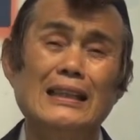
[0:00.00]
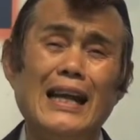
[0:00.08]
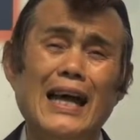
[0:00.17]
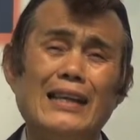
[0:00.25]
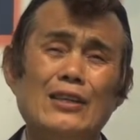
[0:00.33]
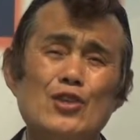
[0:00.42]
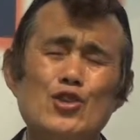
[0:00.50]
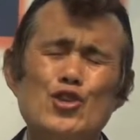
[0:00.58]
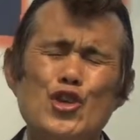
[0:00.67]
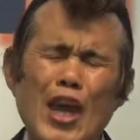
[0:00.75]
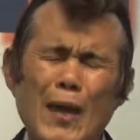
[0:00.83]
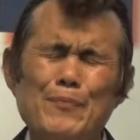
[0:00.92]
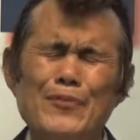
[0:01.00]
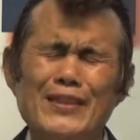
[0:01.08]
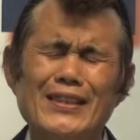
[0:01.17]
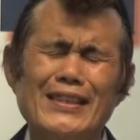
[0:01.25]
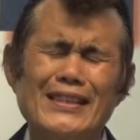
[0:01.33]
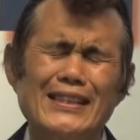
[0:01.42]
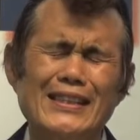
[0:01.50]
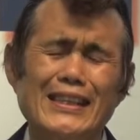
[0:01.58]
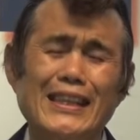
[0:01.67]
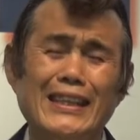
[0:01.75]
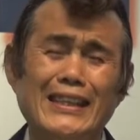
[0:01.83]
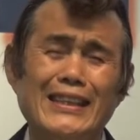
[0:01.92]
like a chaff
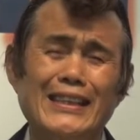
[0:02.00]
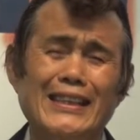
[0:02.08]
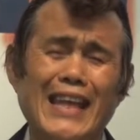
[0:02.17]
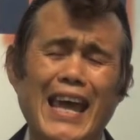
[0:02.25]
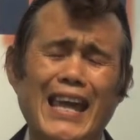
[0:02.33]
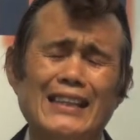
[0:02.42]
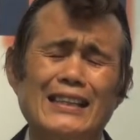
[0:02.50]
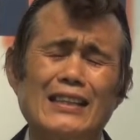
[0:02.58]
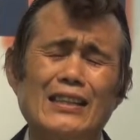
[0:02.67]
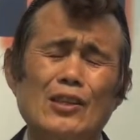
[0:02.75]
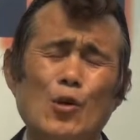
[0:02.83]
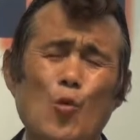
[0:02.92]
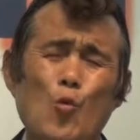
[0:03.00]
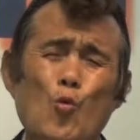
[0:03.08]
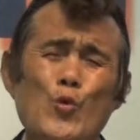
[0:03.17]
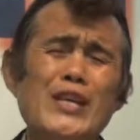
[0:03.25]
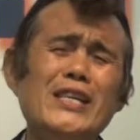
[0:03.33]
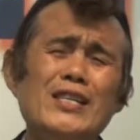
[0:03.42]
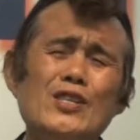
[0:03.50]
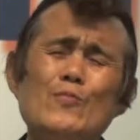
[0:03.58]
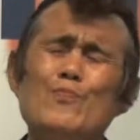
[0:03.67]
that the wind